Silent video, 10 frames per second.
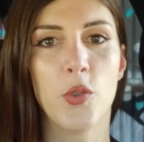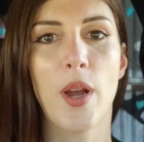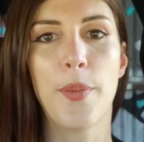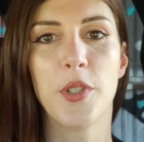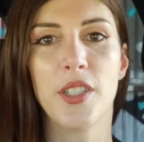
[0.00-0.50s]
This
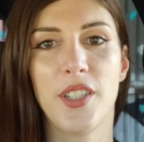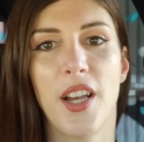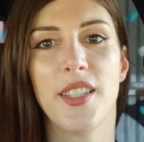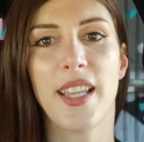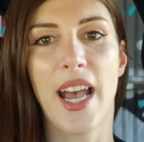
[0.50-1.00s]
Raptor
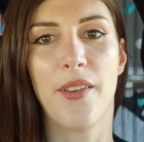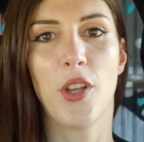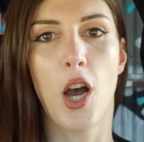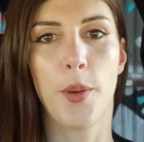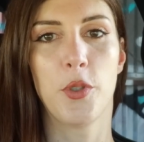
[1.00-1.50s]
does
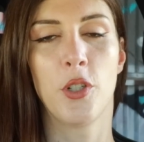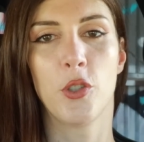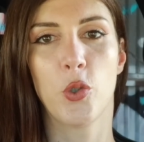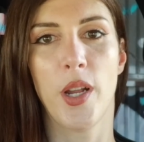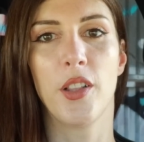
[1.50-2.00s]
have the
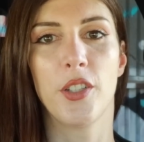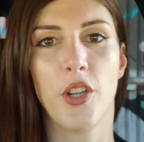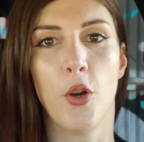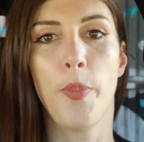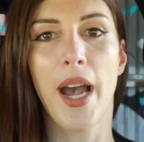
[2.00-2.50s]
optional trailer tow